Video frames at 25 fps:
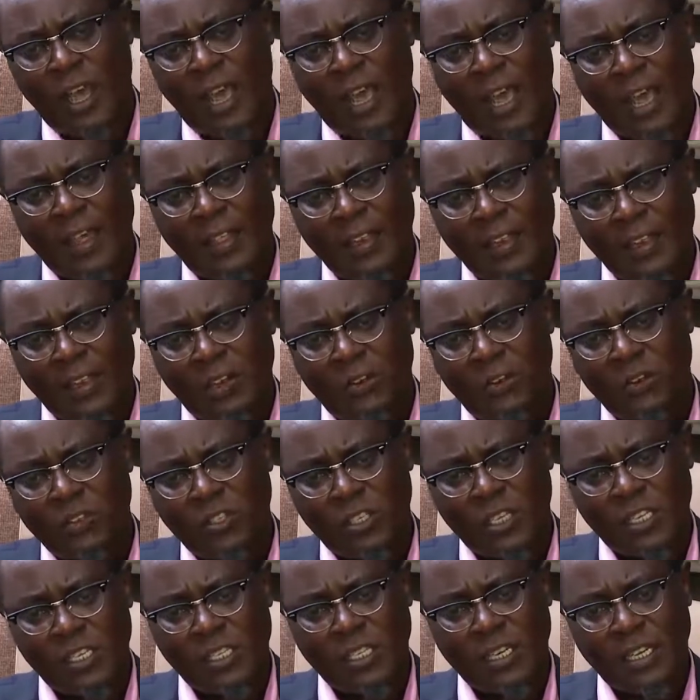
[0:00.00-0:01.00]
Ethnic
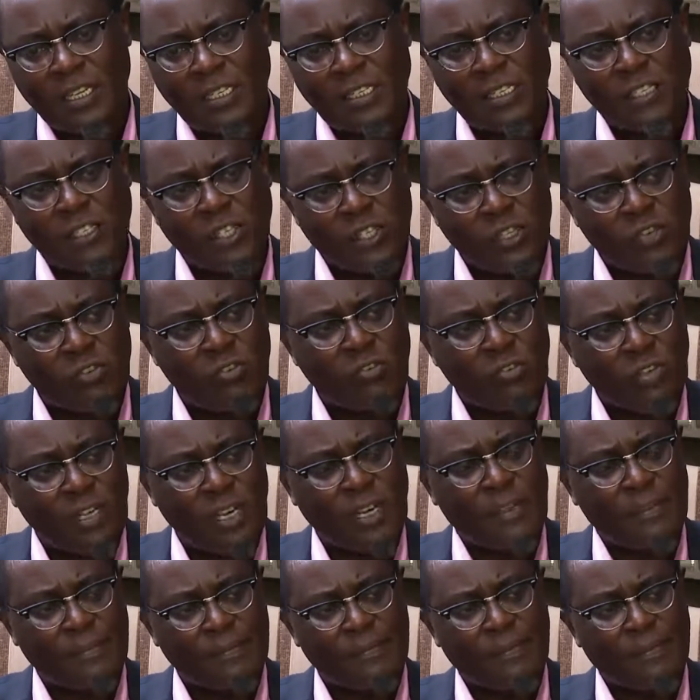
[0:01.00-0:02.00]
consciousness is
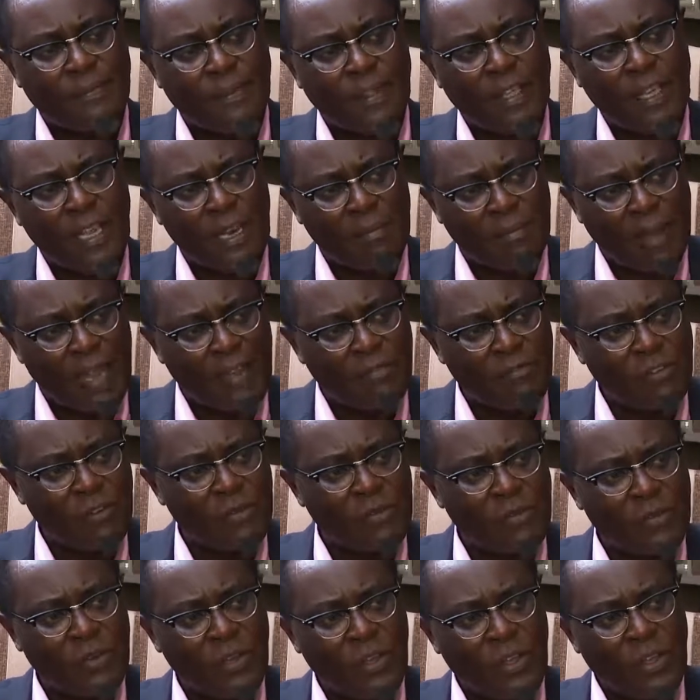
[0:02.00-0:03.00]
stronger, in my
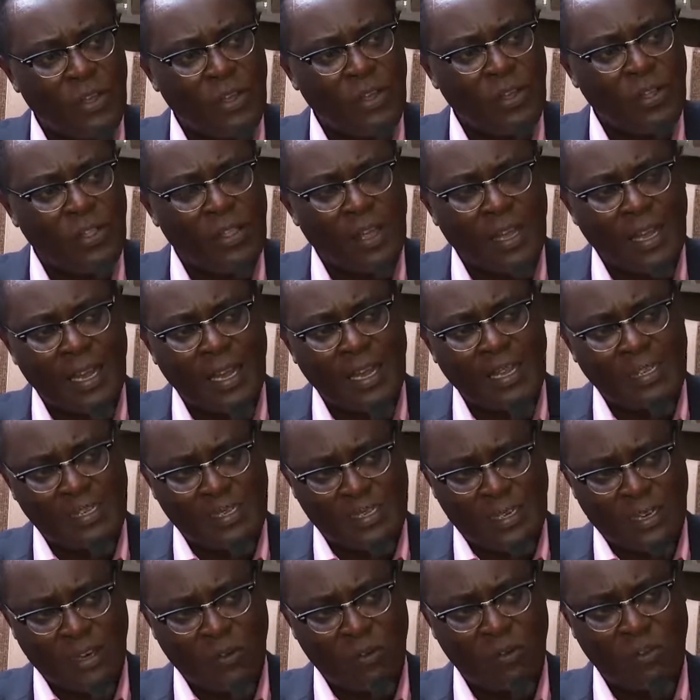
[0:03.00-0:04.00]
view, than
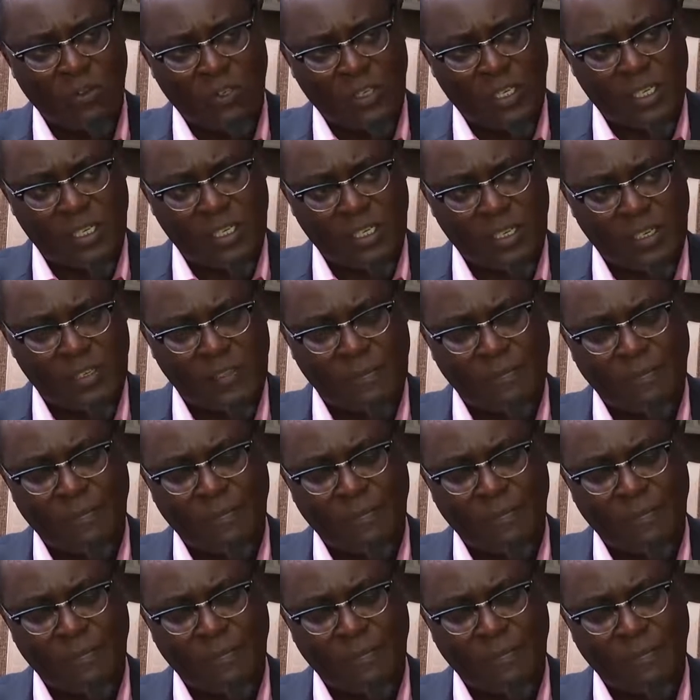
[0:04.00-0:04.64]
hustler consciousness.